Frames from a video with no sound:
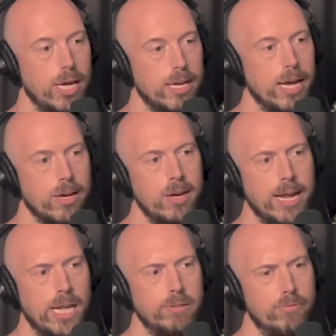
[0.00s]
I couldn't
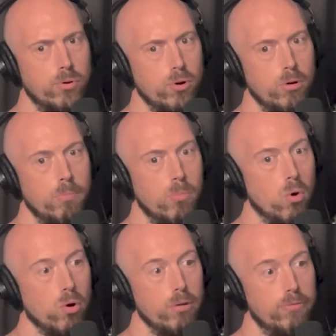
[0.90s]
ask for
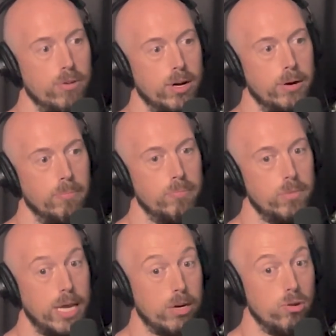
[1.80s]
more from
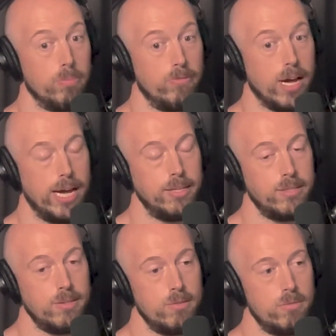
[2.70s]
a group of guys.